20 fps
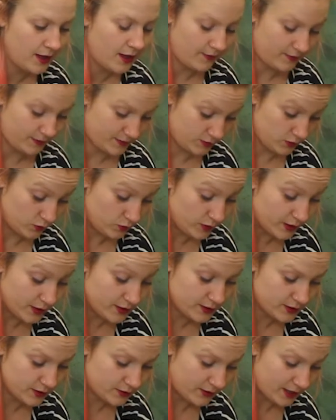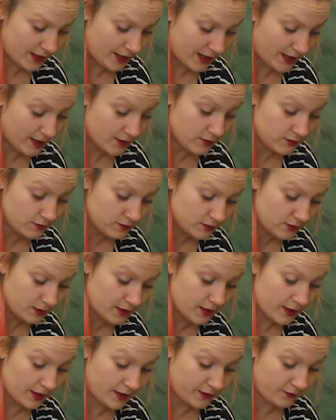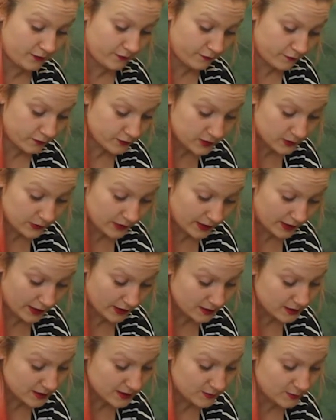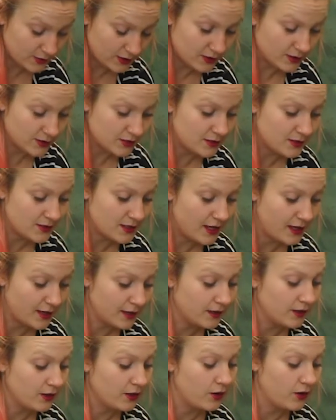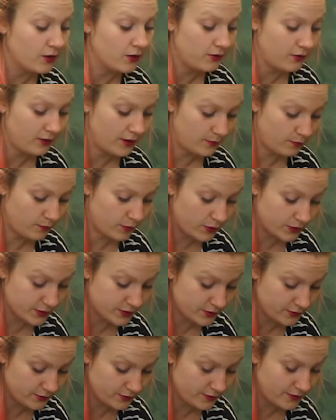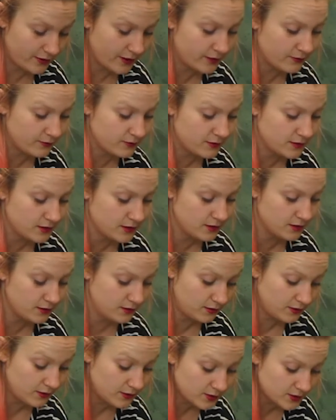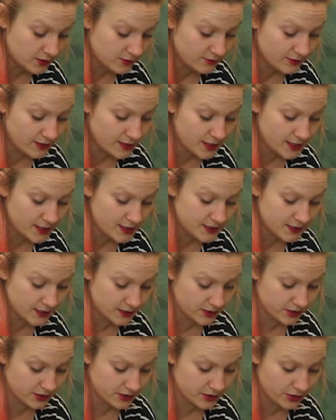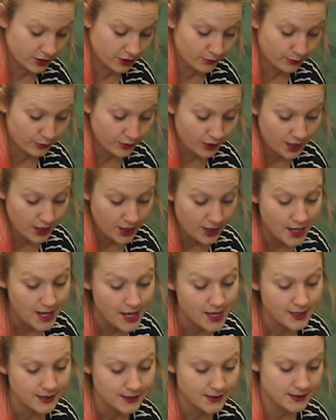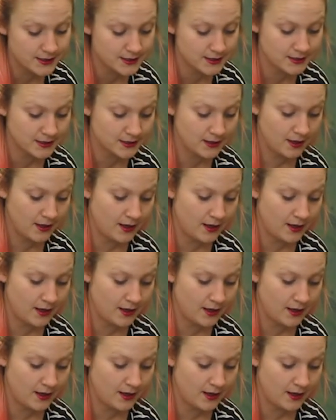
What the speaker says: That's all I do. And now I look forward to weekends because I can go and potter around nurseries and just look at plants